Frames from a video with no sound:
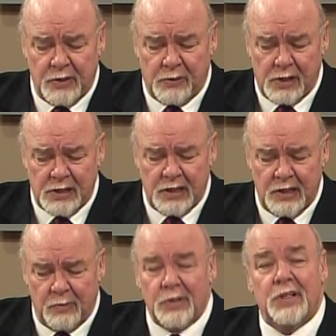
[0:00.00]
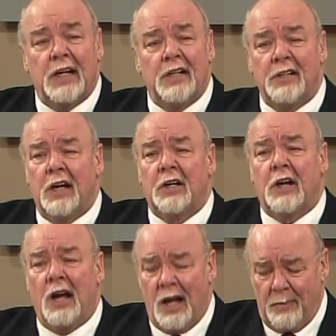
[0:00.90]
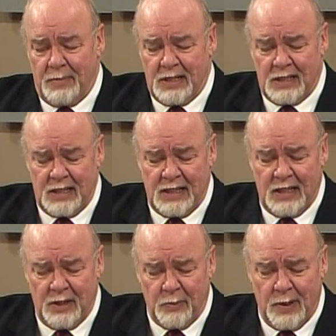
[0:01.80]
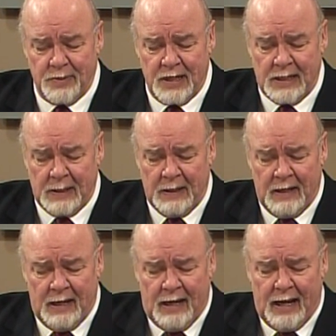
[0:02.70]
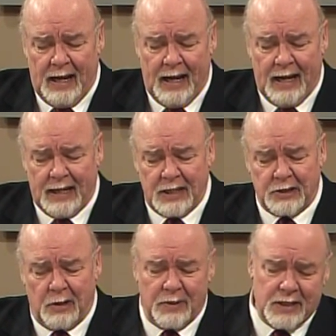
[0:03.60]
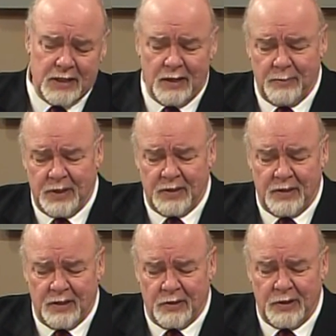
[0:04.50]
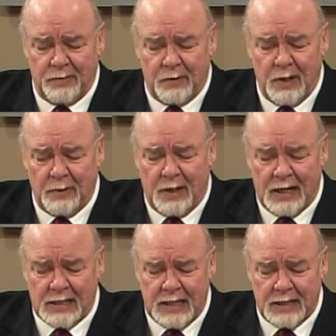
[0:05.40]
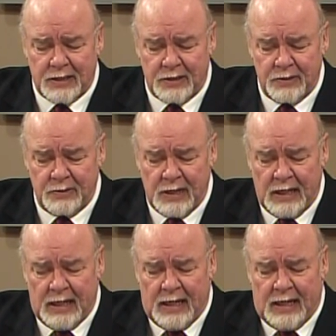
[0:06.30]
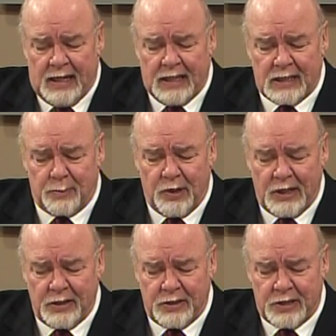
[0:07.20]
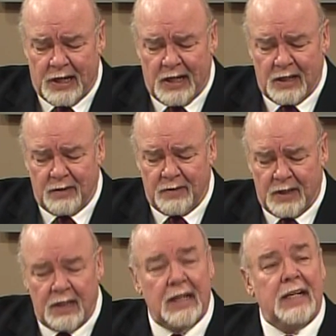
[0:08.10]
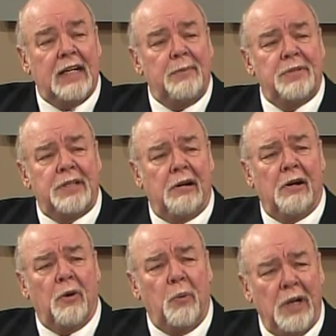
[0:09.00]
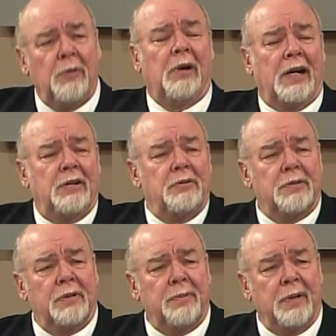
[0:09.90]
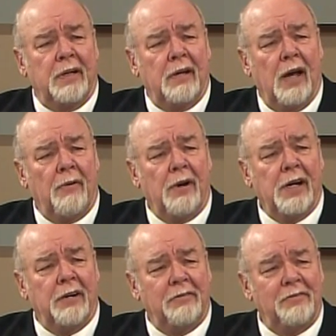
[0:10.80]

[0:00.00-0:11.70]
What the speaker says: Trustedregina.com is the website, and it's already been going for quite a while in Saskatoon. It's the brainchild of a lady named Sara Wheelwright, who's with me. How are you?